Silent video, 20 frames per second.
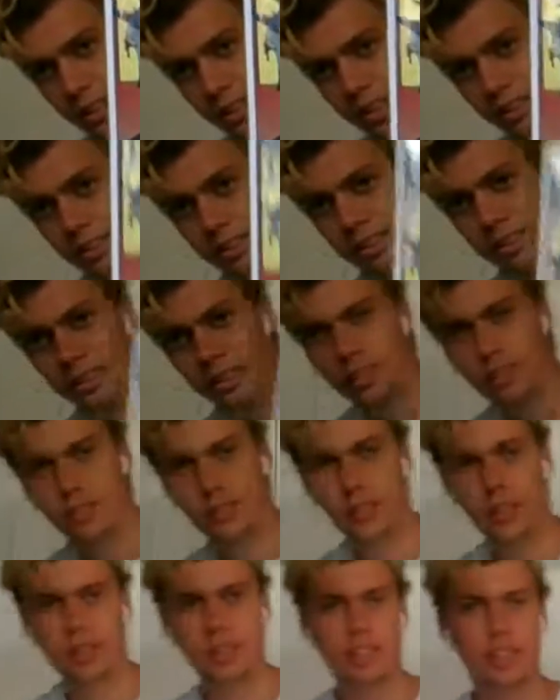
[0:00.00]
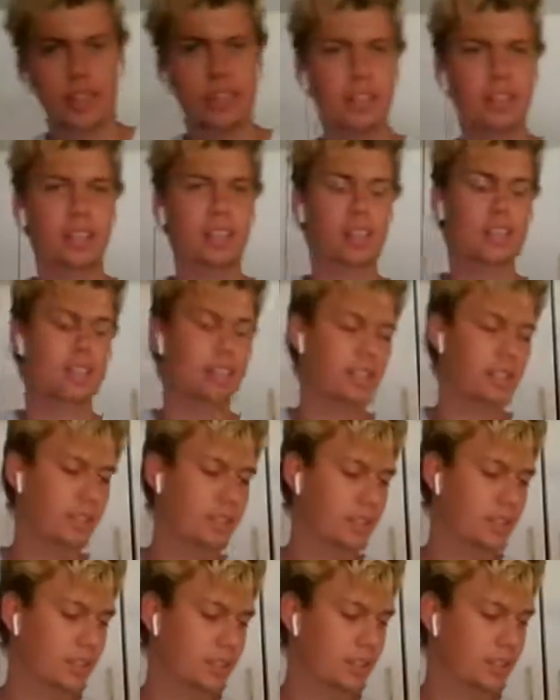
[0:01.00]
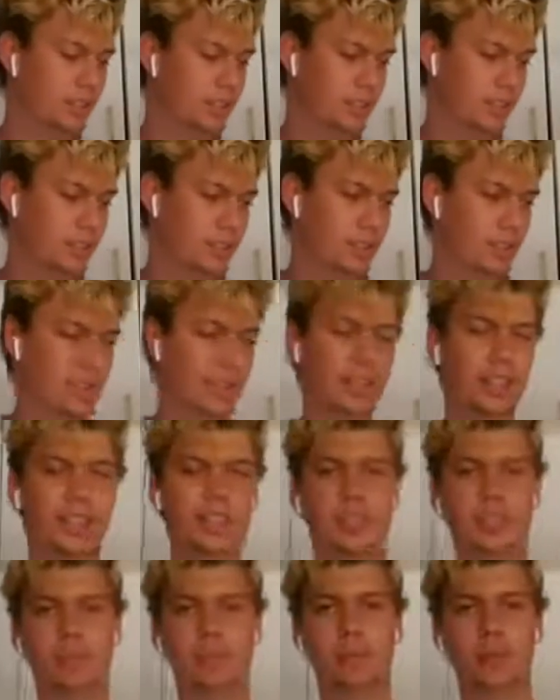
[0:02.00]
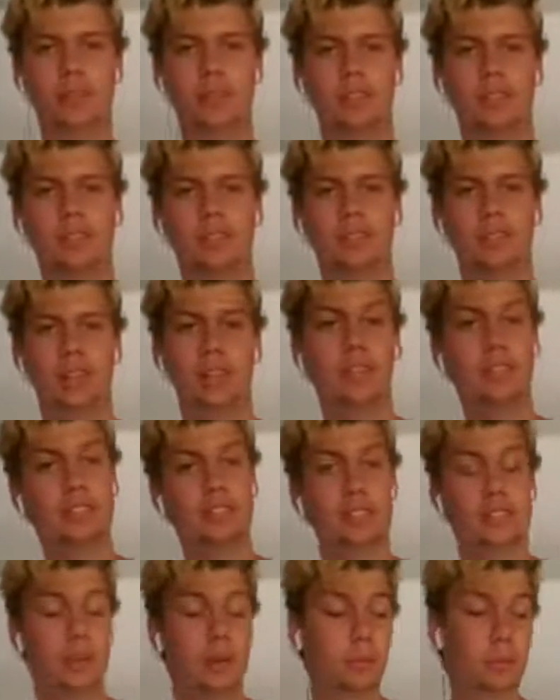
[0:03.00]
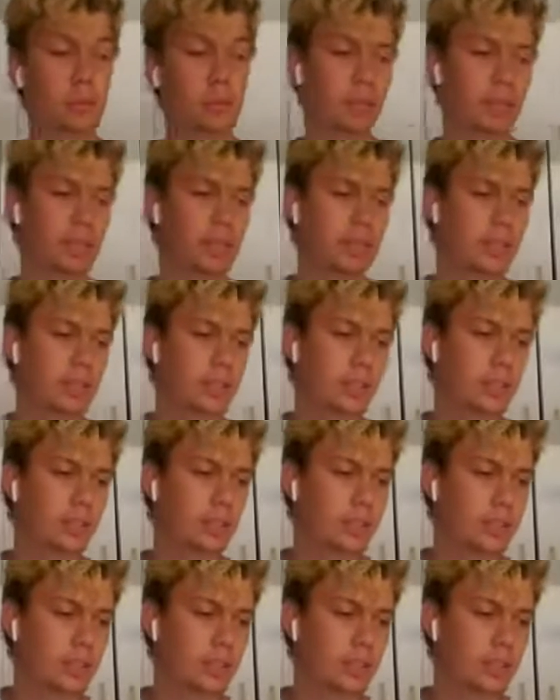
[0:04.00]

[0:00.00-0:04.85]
So it's very I guess special. And it's a number 1 too.